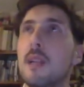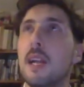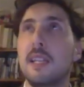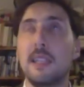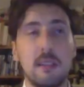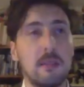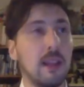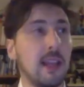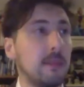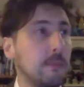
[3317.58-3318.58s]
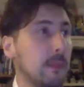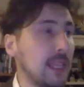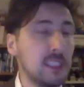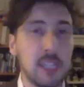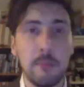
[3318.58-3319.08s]
I I I
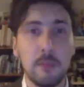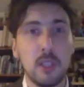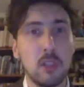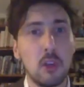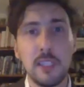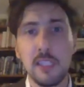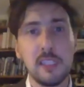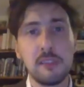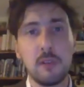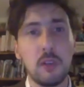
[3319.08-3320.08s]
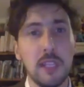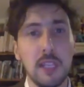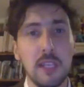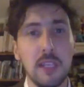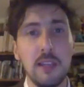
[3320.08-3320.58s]
made some recordings for
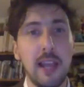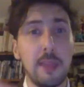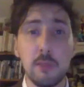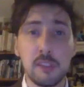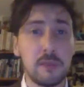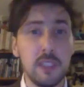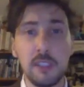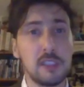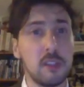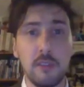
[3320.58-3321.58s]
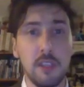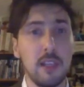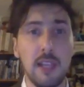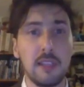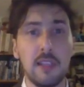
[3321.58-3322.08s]
the atmospheres of the
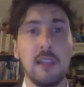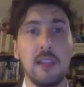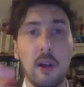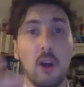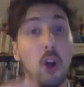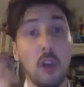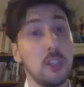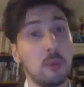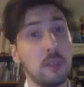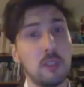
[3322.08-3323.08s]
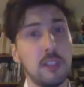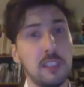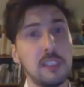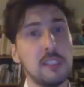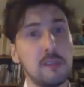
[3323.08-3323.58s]
like the audio
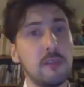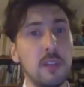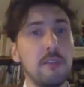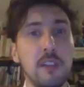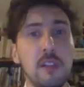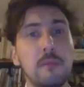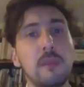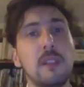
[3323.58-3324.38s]
recordings for the film.